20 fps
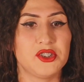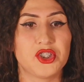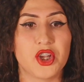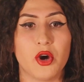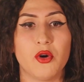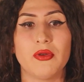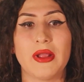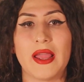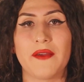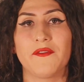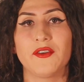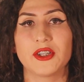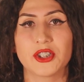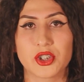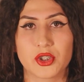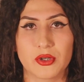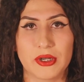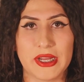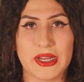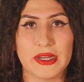don't ever
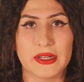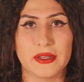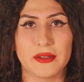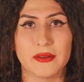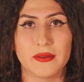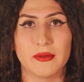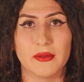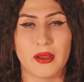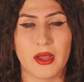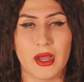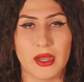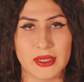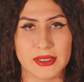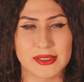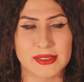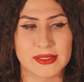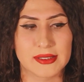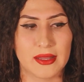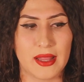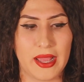treat
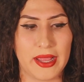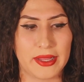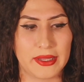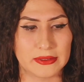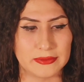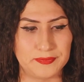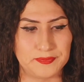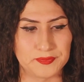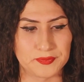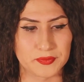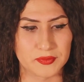us like